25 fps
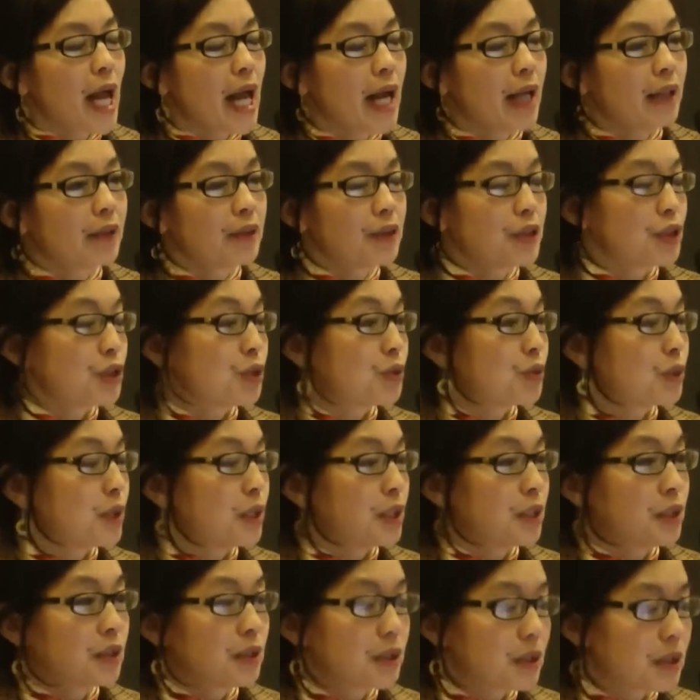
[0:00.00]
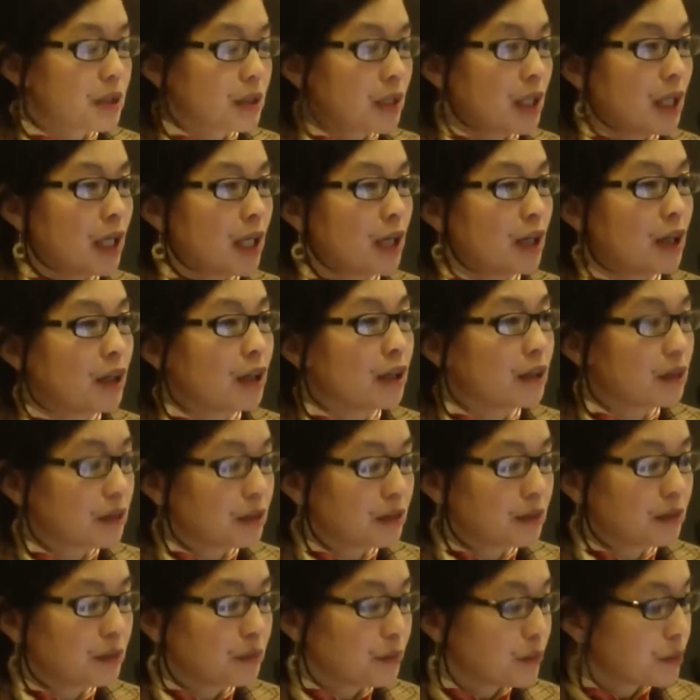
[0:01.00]
And this was,
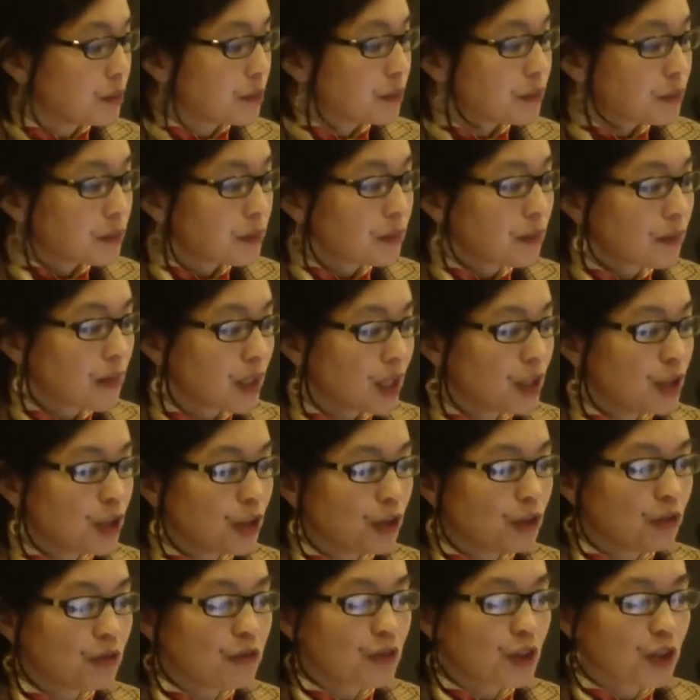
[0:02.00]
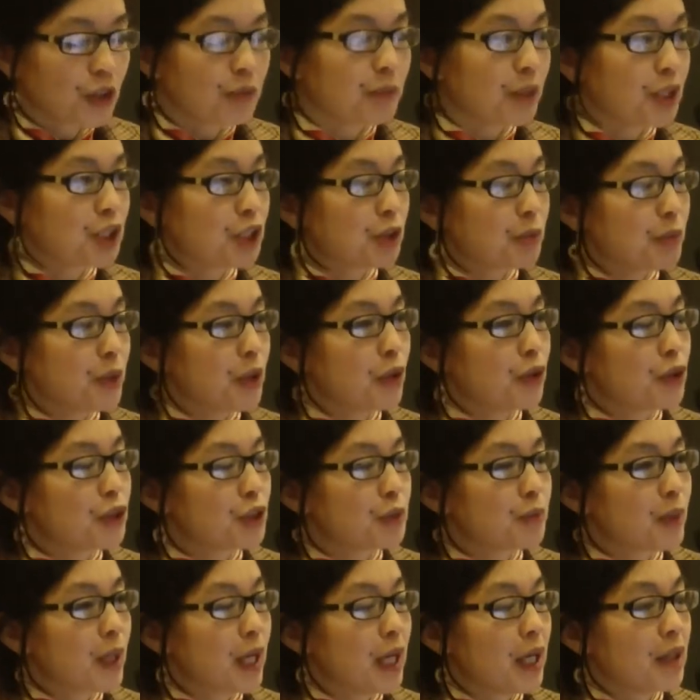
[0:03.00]
very much
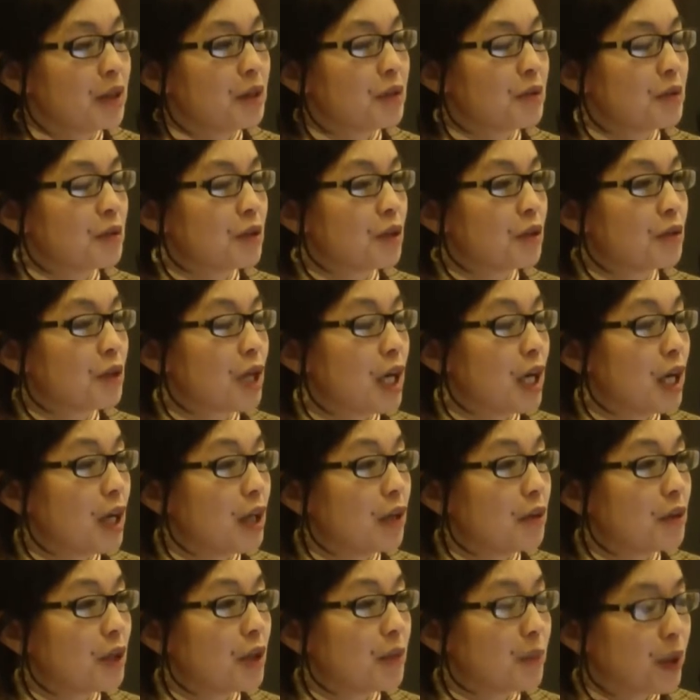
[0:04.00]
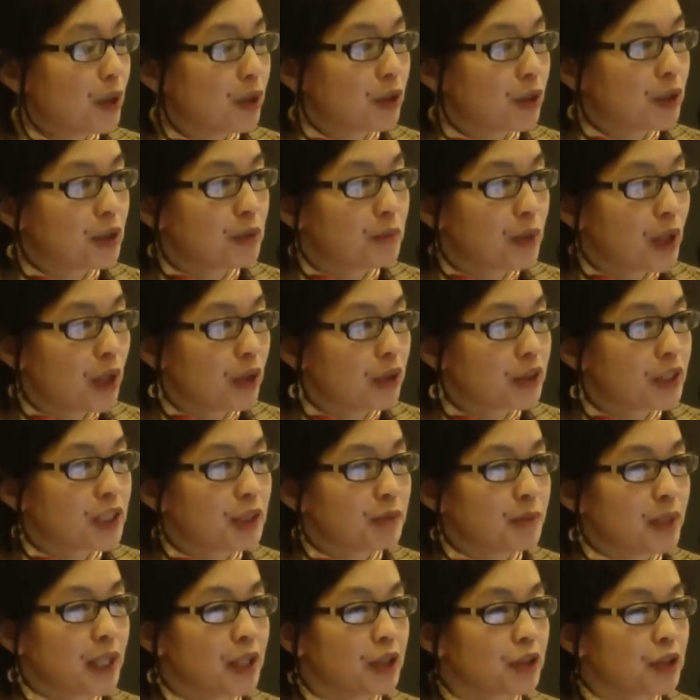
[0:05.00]
opposed by American
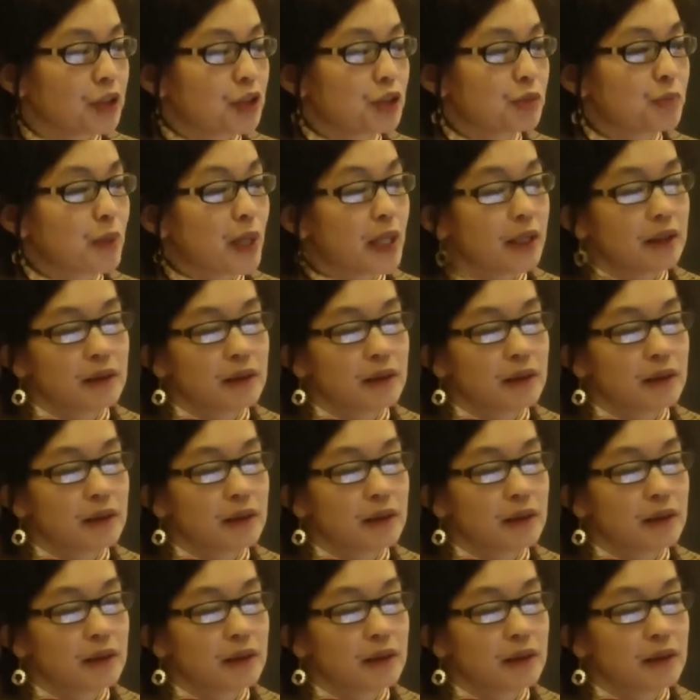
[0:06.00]
policymakers.